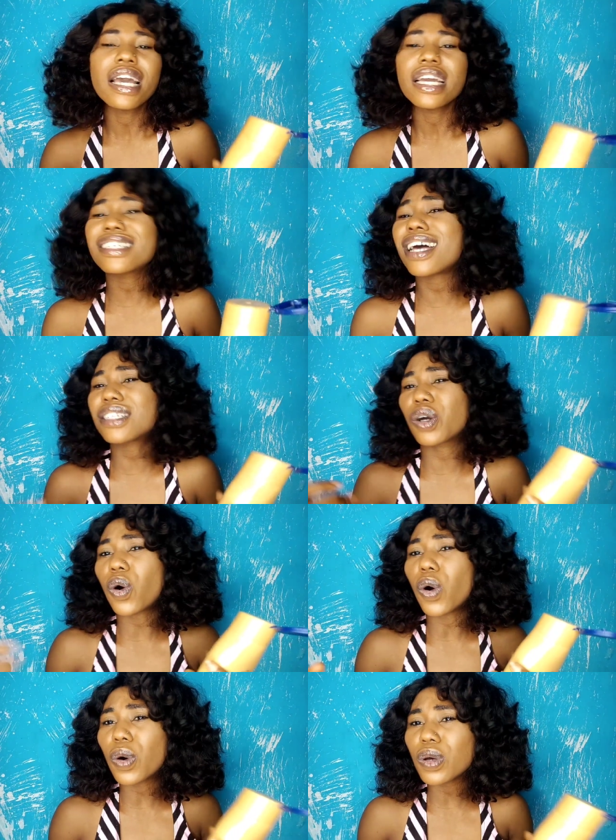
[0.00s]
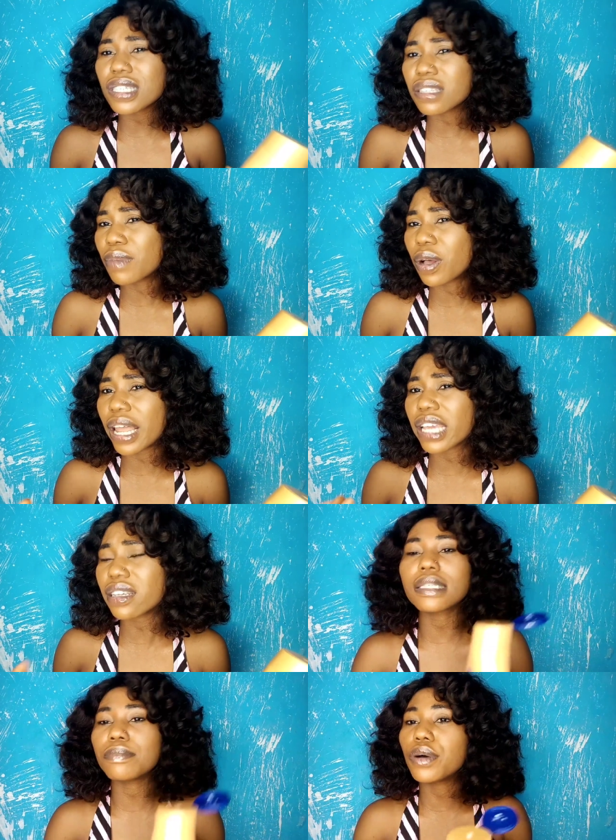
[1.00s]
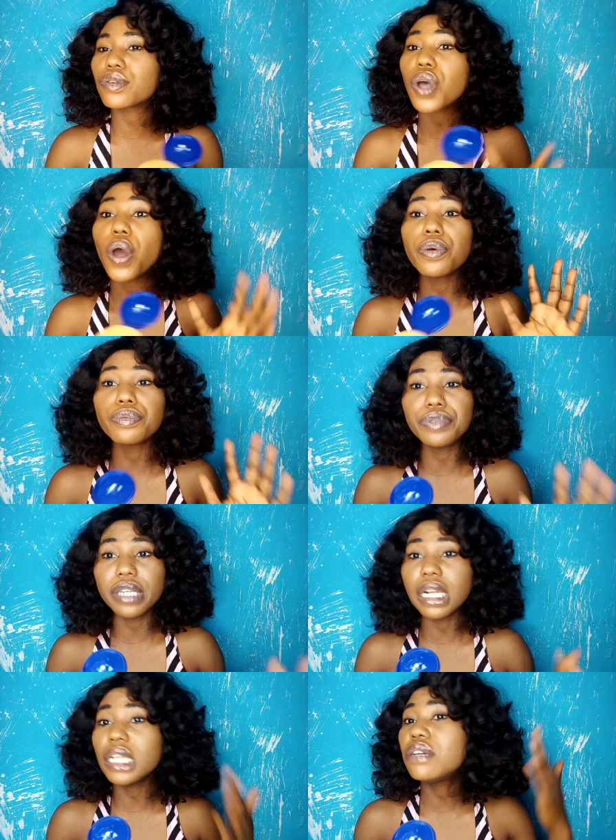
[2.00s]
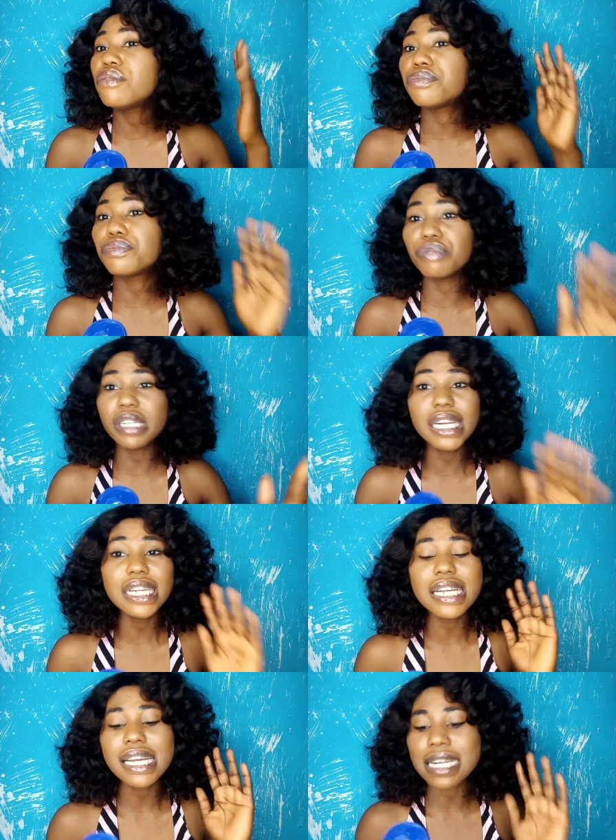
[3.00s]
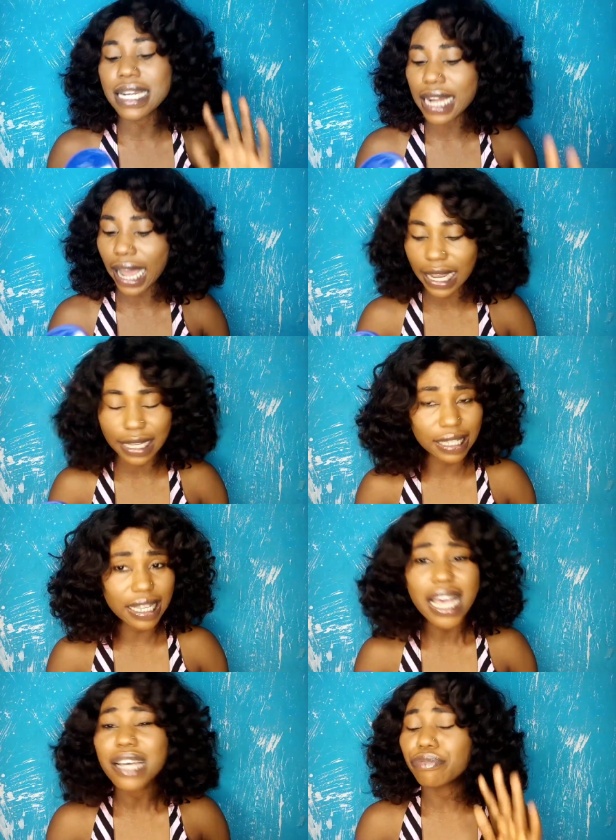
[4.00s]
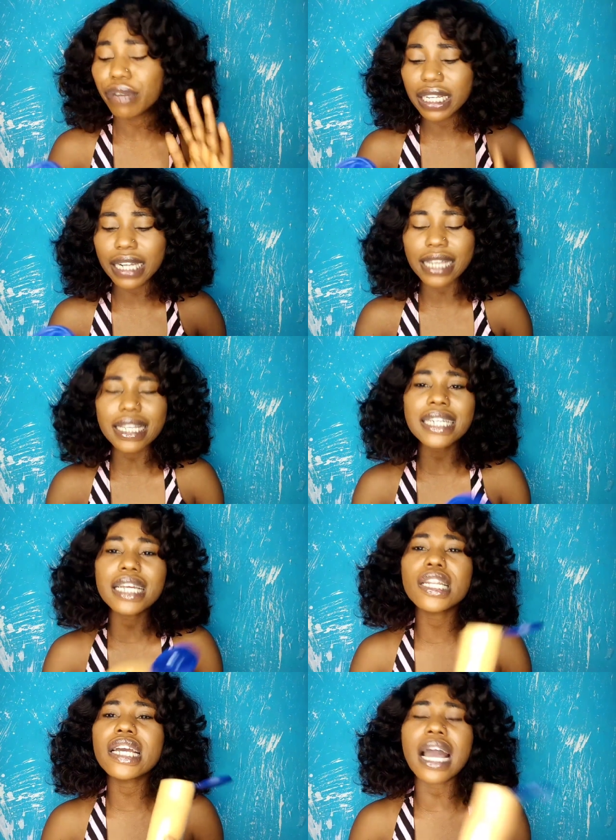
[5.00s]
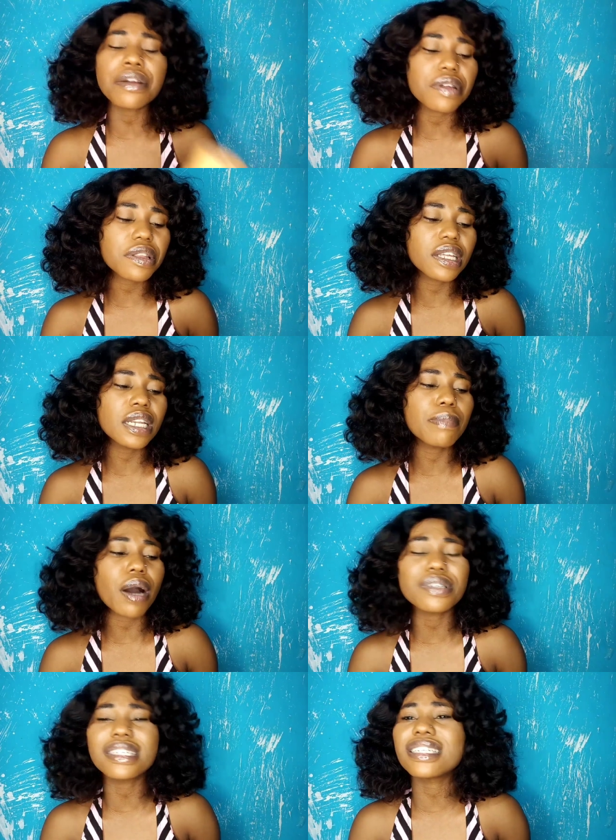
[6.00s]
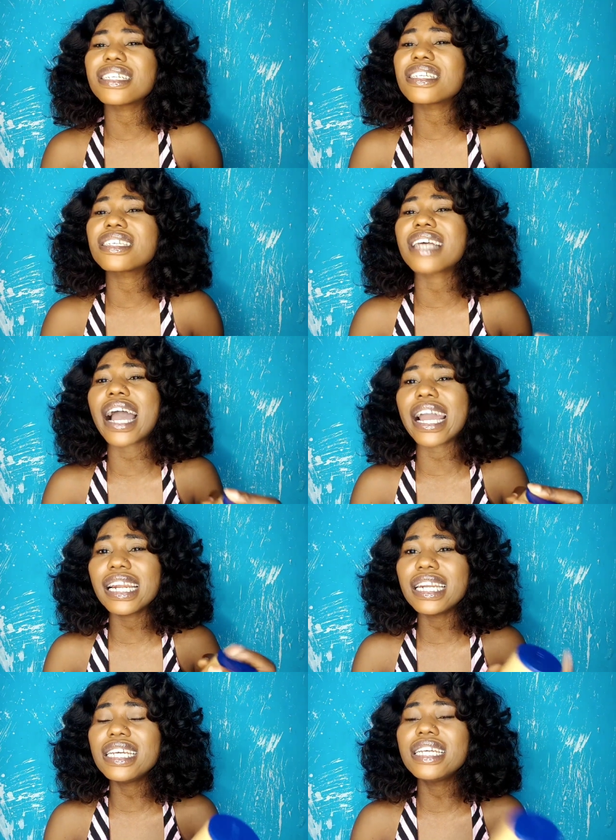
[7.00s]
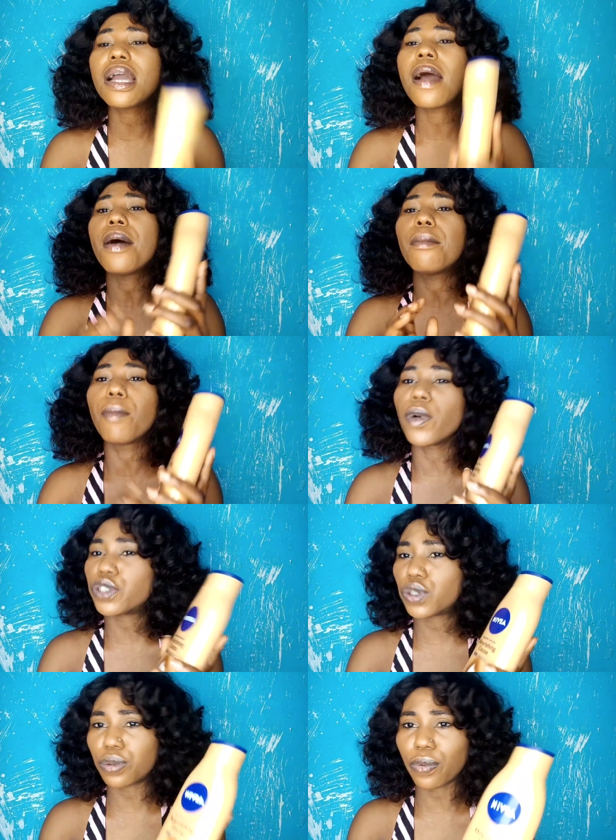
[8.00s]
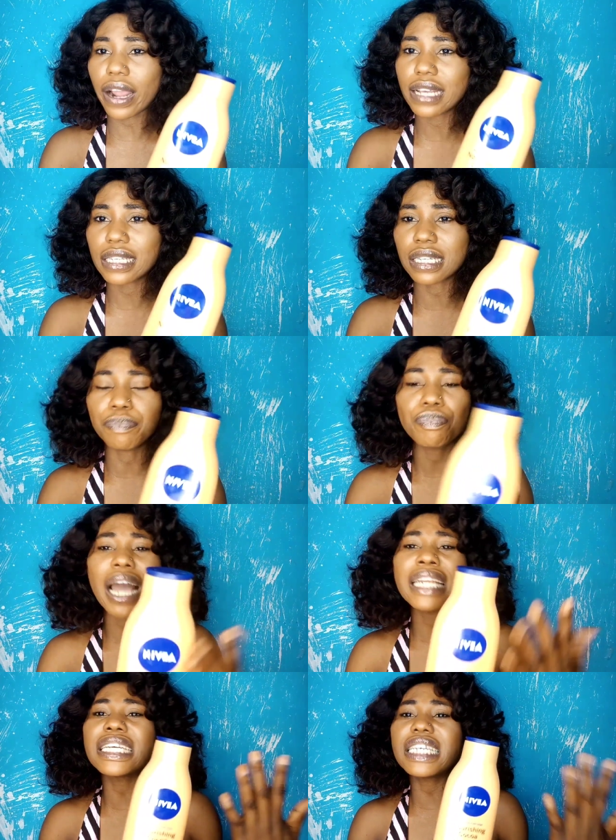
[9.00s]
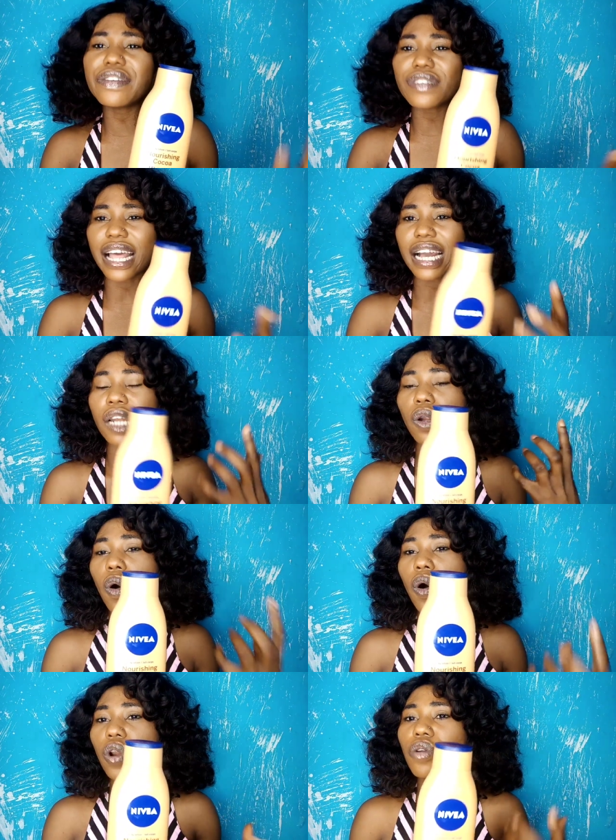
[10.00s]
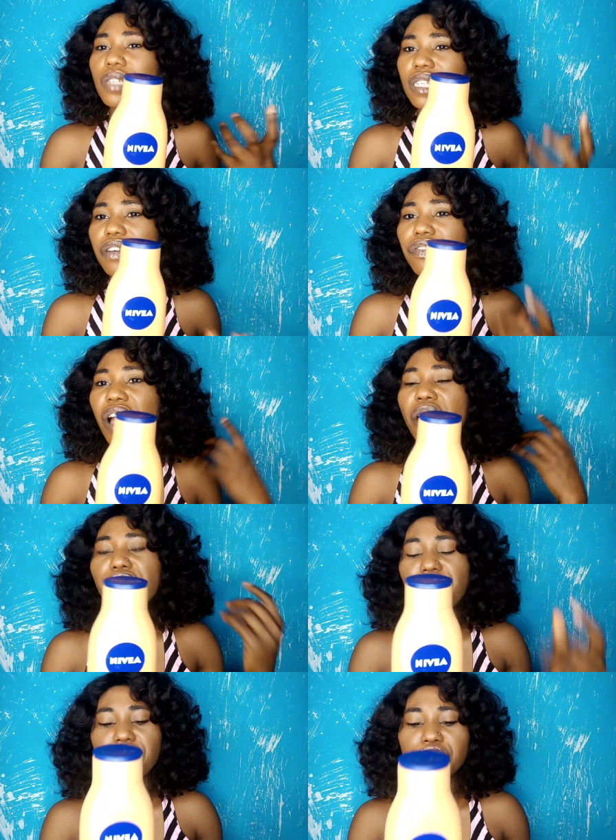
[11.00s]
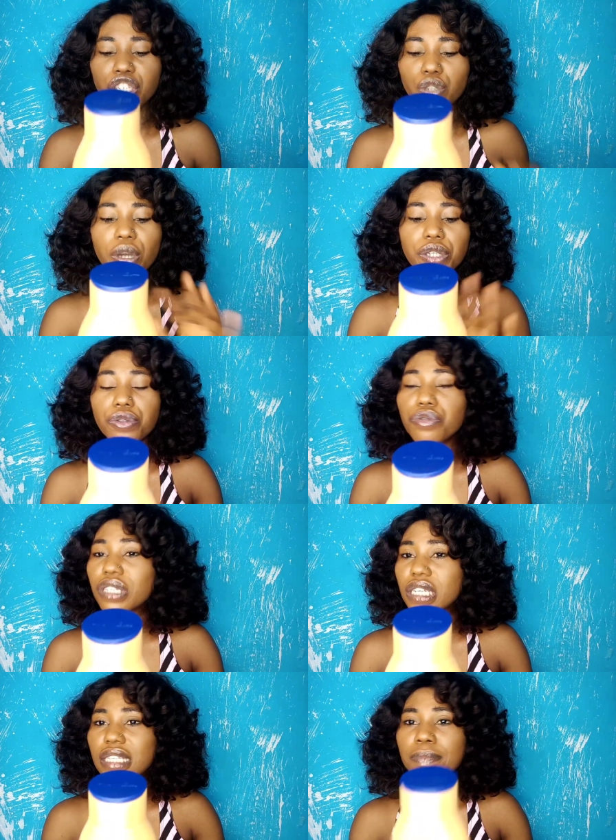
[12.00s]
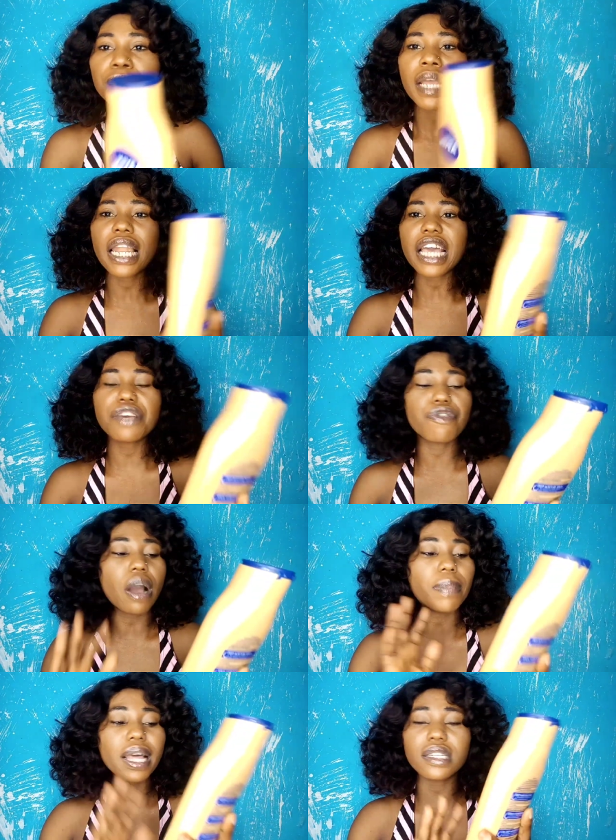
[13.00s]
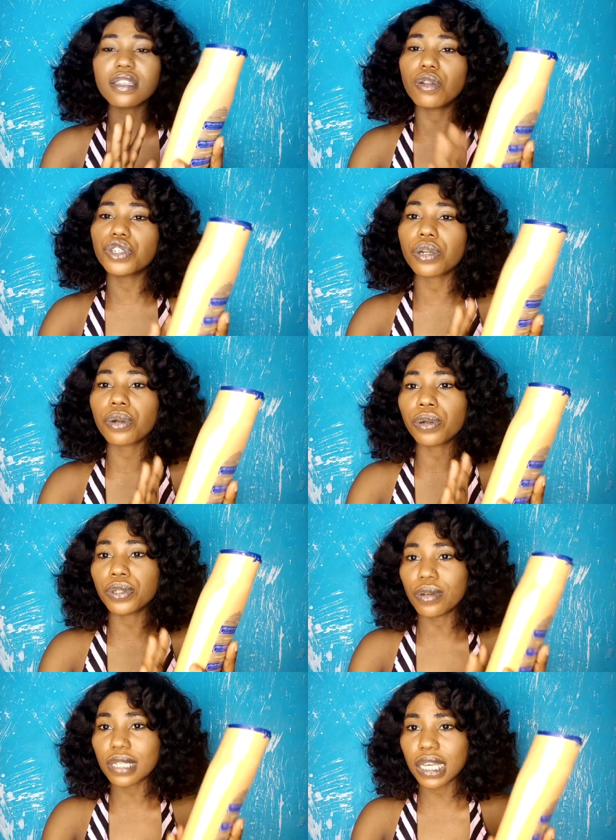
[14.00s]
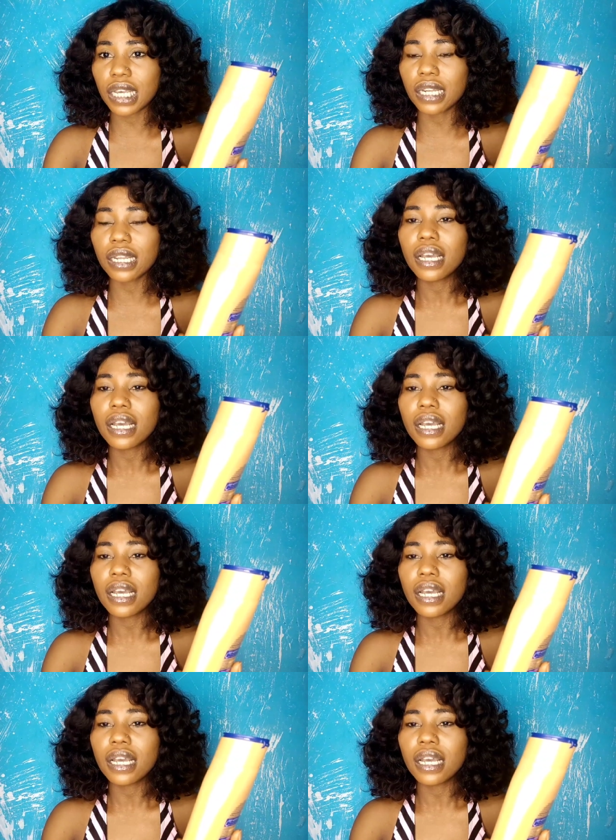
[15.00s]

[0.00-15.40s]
It has a cocoa smell, like it smells really, really nice. Really nice. And then another thing about it, it is highly moisturizing, and it gives like an occlusive finish when you use it. Like if you apply this lotion on your skin,